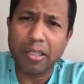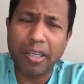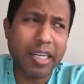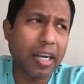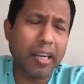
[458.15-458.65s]

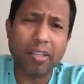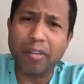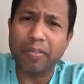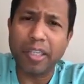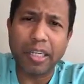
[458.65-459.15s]
regardless
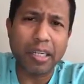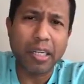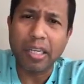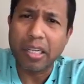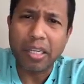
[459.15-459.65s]
of their
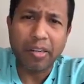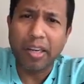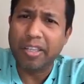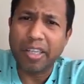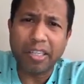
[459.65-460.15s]

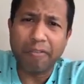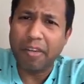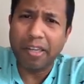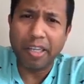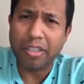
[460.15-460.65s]
religious
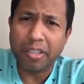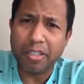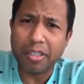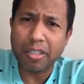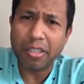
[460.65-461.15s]

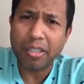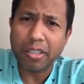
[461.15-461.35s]
affiliations.